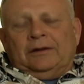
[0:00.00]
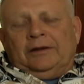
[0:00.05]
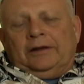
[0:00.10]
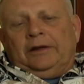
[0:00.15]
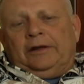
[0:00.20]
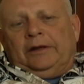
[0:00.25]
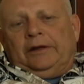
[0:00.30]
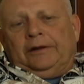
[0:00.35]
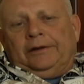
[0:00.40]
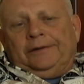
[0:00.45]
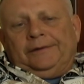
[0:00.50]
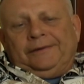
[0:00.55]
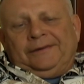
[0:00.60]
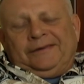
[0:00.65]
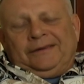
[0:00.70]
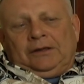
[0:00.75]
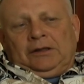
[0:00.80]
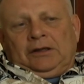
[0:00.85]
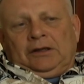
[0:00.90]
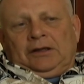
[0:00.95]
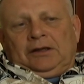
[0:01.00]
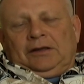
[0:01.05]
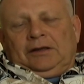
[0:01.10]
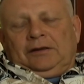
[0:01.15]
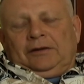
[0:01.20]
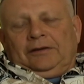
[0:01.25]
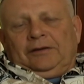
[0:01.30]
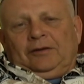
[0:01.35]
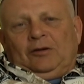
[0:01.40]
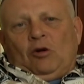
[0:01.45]
the
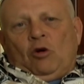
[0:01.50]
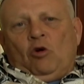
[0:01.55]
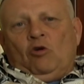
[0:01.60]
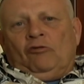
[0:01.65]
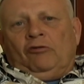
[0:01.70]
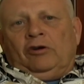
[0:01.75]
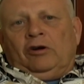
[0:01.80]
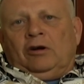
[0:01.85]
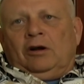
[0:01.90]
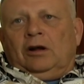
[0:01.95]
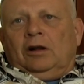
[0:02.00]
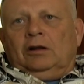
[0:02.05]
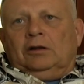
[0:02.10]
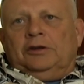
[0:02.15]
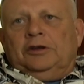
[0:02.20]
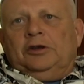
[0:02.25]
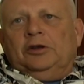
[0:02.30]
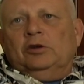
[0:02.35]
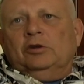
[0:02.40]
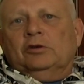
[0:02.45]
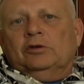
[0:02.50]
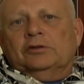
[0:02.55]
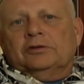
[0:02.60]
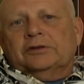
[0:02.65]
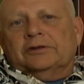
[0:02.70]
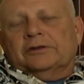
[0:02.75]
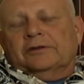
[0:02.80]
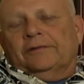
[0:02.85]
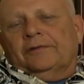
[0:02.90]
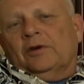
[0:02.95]
overall
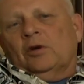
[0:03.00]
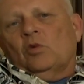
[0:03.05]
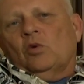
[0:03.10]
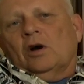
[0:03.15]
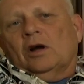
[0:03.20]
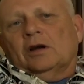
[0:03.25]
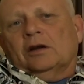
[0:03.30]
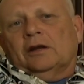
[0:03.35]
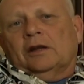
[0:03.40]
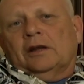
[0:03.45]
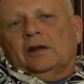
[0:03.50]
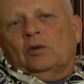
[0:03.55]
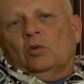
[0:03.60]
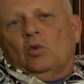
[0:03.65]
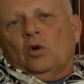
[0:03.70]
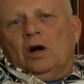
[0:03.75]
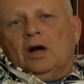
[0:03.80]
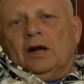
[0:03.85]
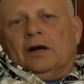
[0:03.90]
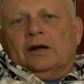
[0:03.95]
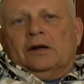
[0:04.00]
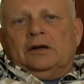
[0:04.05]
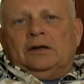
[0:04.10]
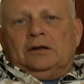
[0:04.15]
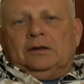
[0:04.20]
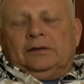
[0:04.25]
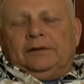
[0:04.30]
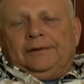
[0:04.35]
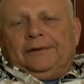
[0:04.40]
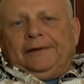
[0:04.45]
use of the quantity of water,
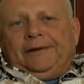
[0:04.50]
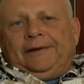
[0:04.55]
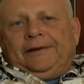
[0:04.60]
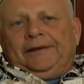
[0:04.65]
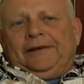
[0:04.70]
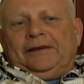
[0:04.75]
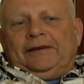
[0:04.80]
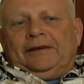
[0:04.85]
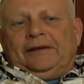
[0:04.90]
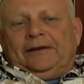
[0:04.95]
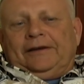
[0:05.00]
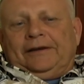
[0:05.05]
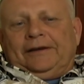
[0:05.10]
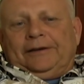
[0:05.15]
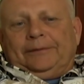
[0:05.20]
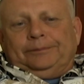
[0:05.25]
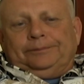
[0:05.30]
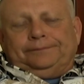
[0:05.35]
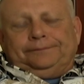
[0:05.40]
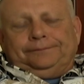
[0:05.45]
um,